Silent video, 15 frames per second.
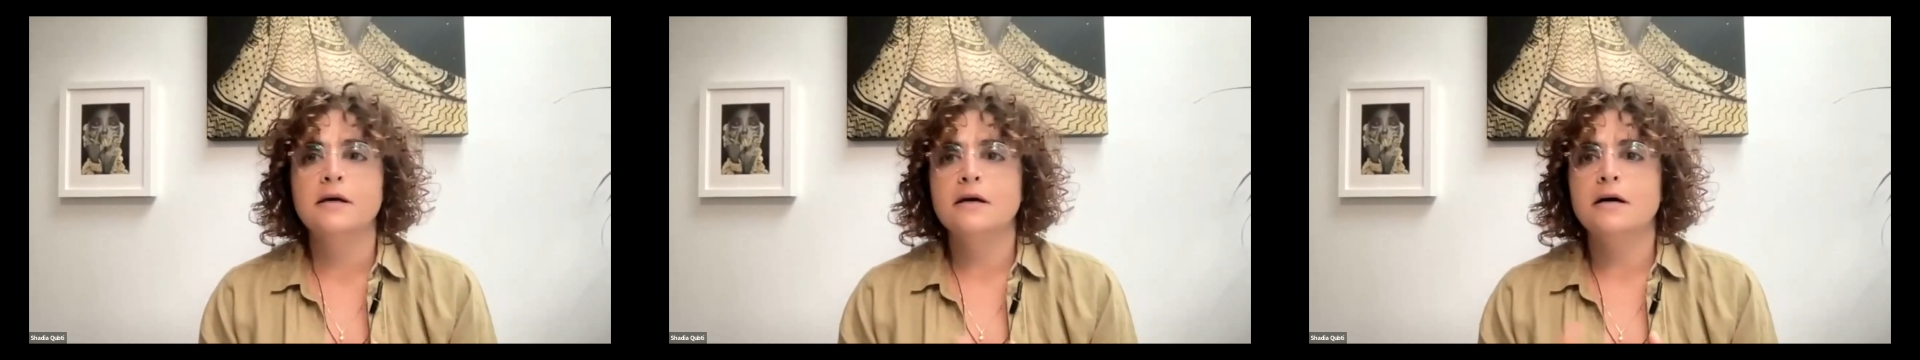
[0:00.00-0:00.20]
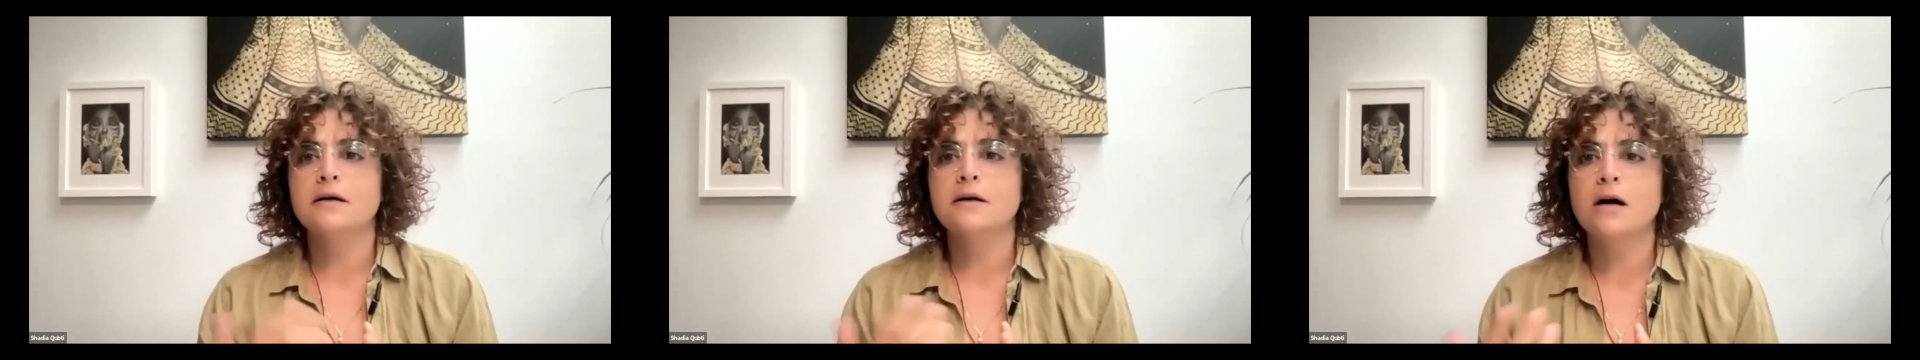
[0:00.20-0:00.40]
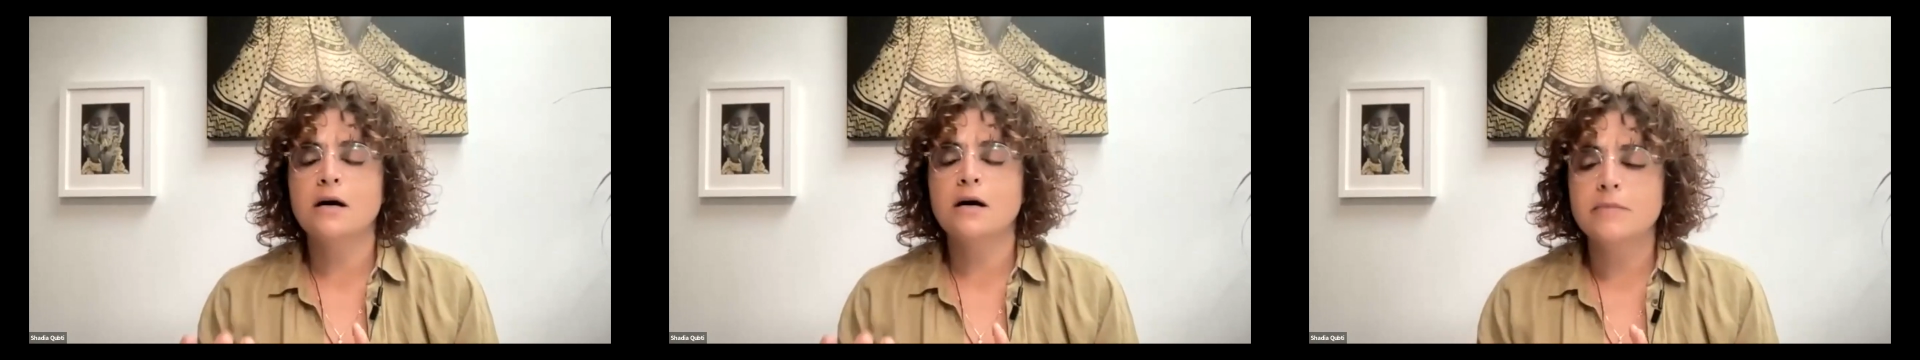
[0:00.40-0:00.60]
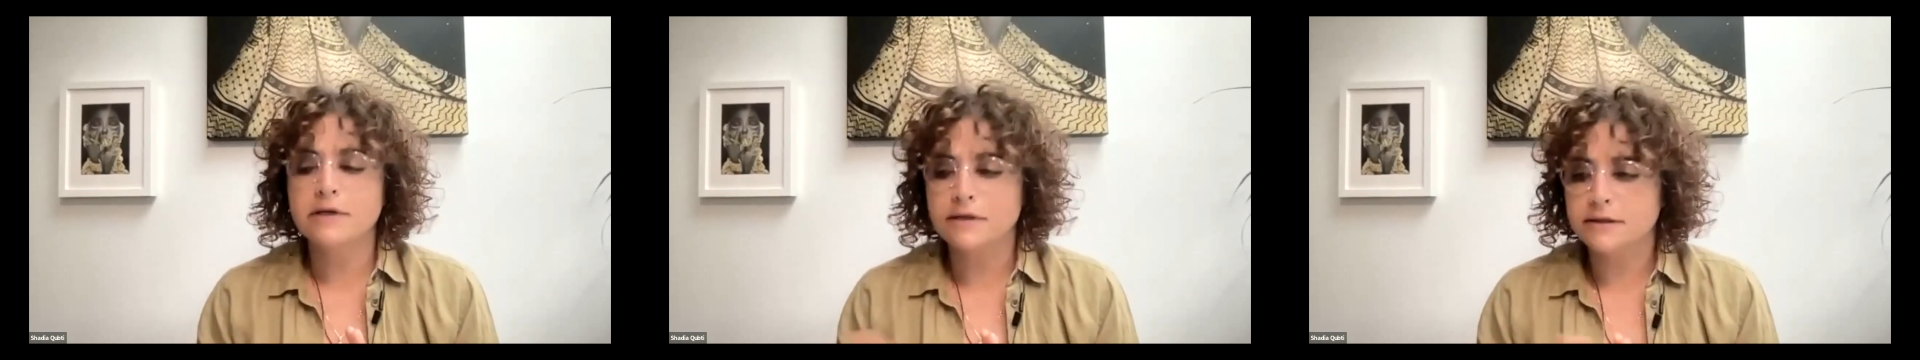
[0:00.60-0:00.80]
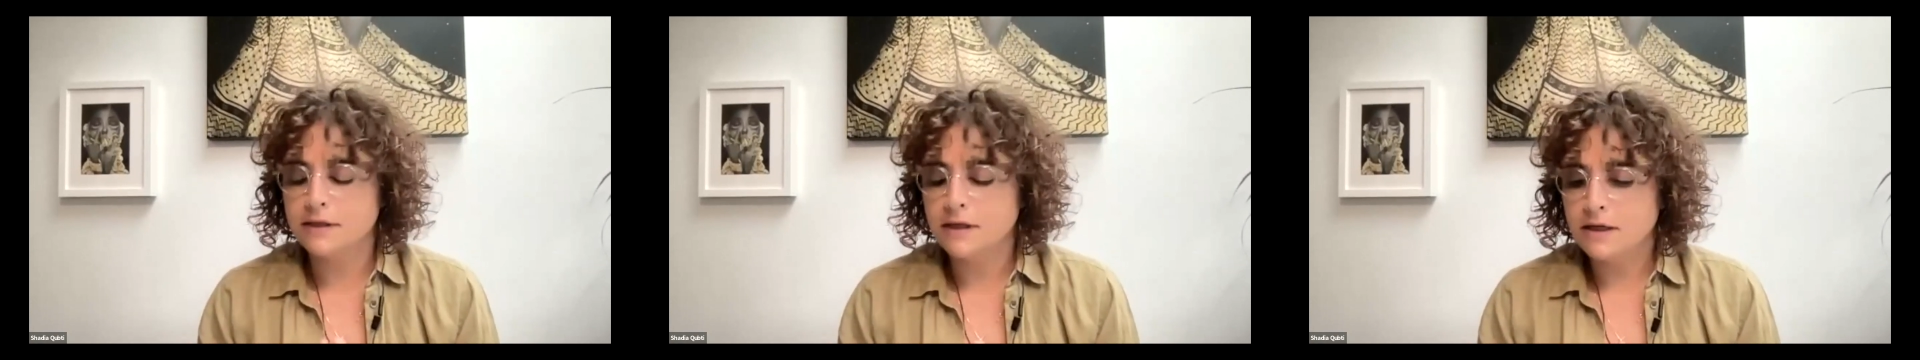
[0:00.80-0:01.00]
a
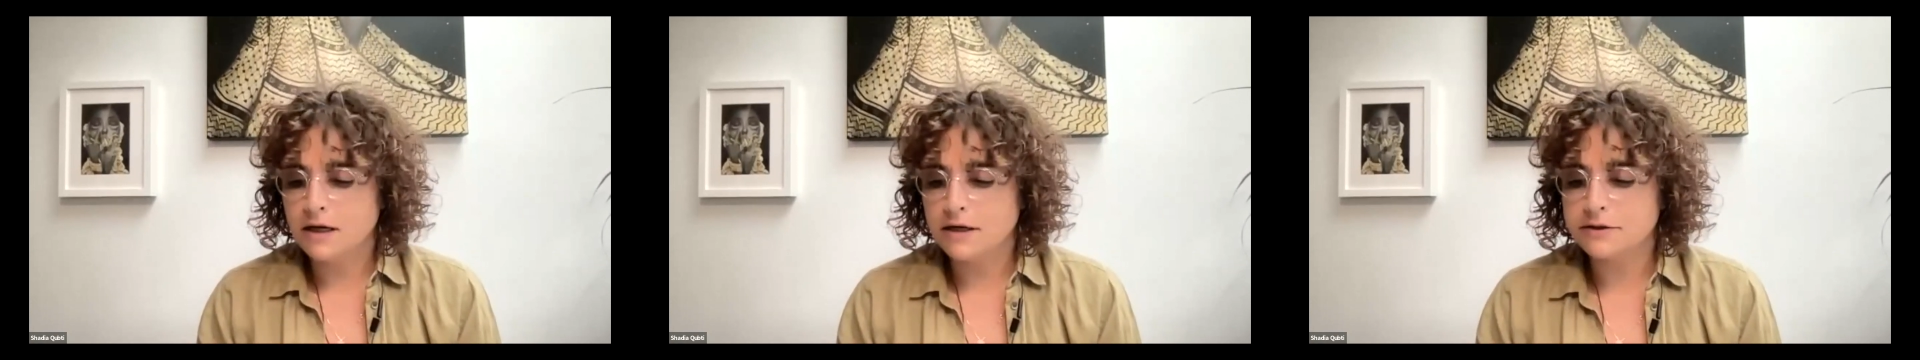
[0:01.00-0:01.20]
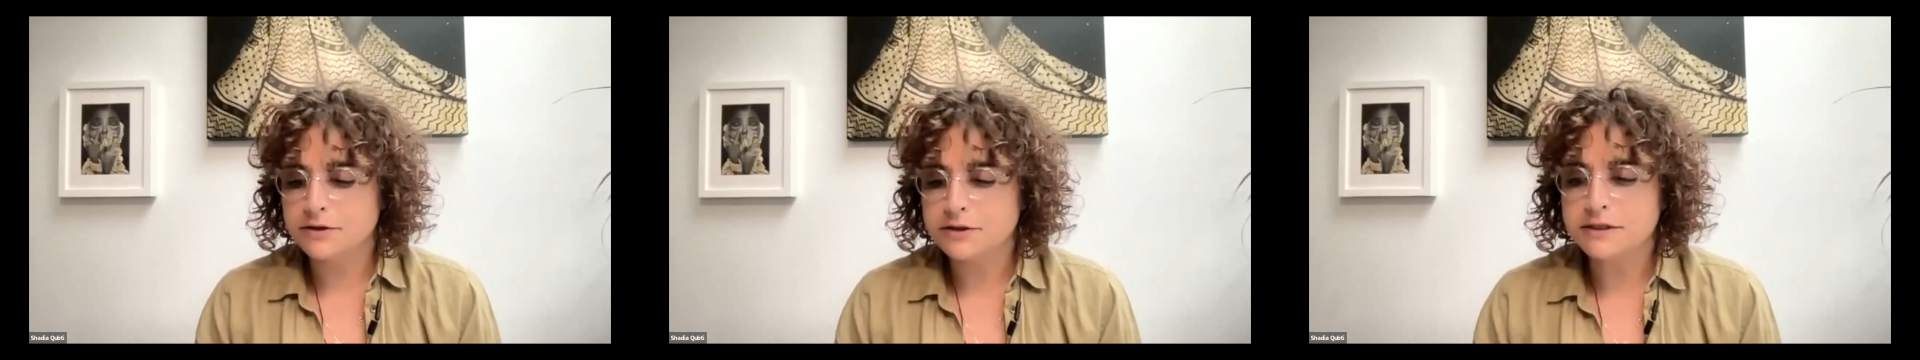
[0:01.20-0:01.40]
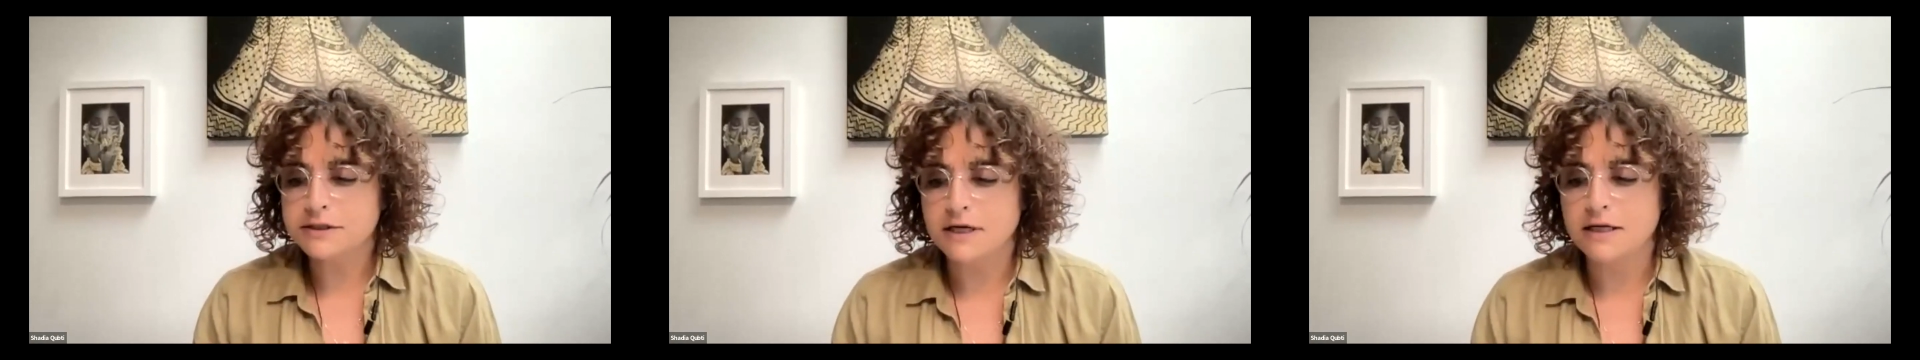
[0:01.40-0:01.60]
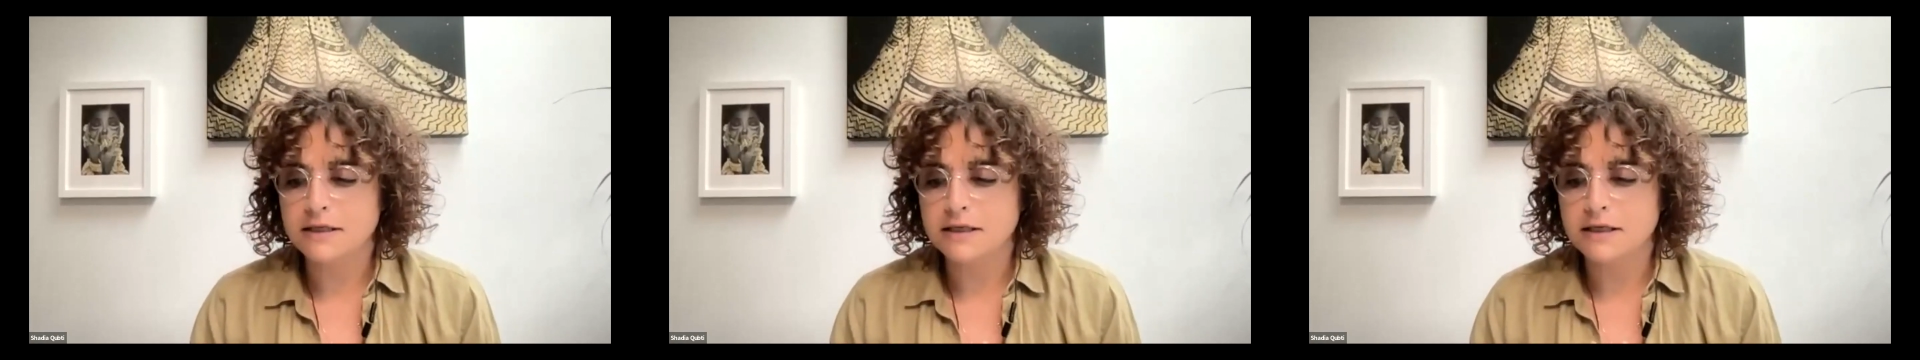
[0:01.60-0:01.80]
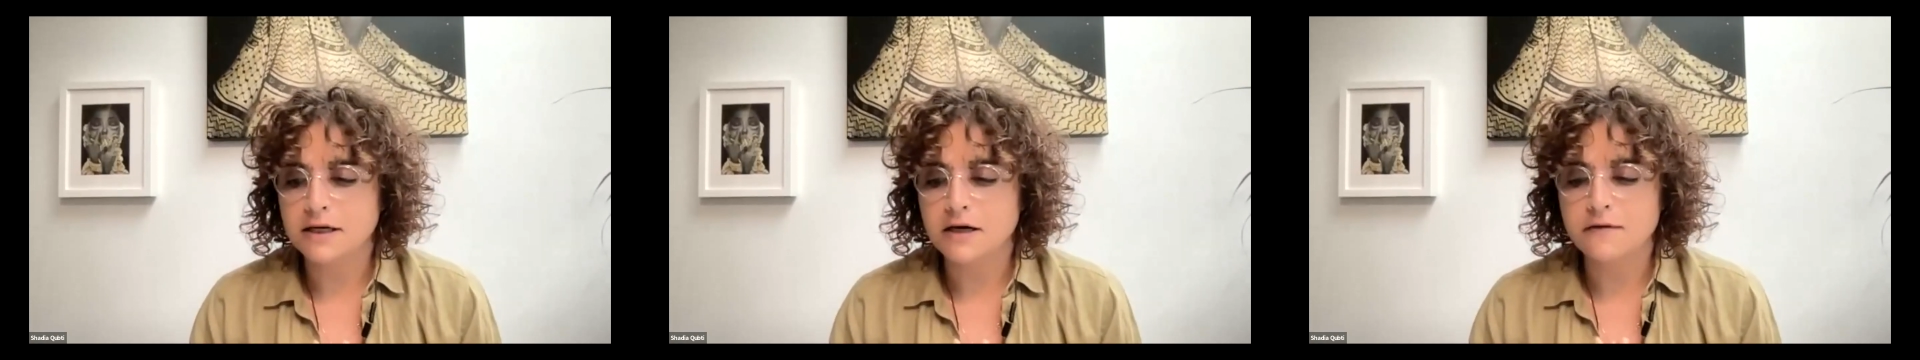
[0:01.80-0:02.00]
common understanding